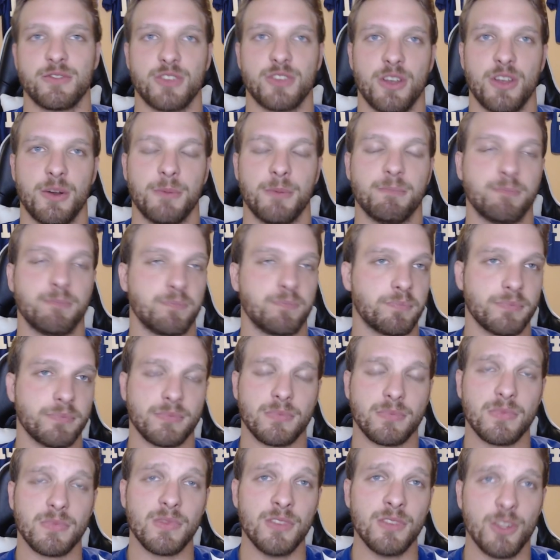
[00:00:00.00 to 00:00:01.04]
So
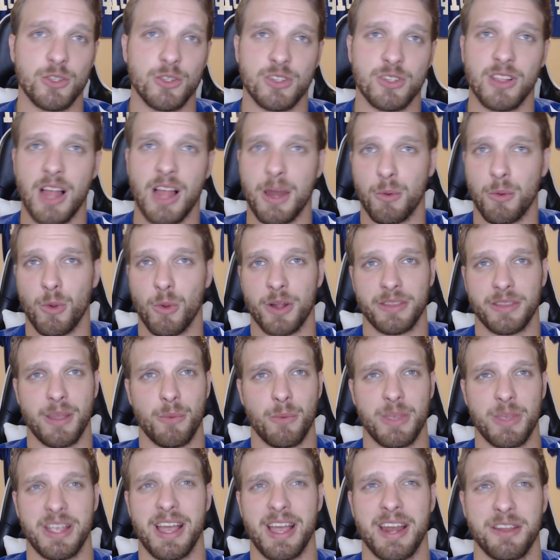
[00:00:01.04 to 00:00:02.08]
there's a lot of work that
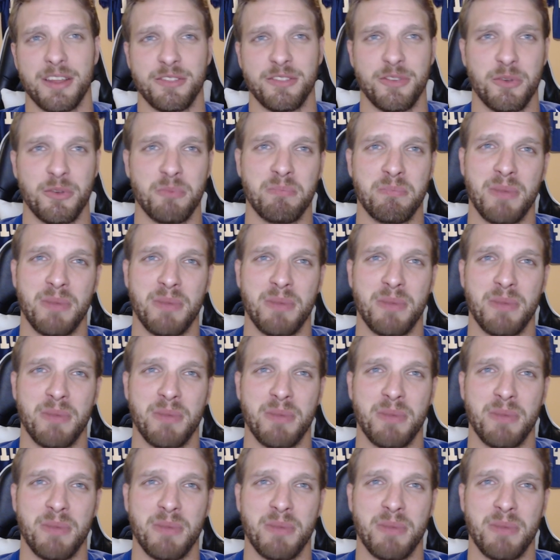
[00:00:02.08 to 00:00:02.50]
we got to do.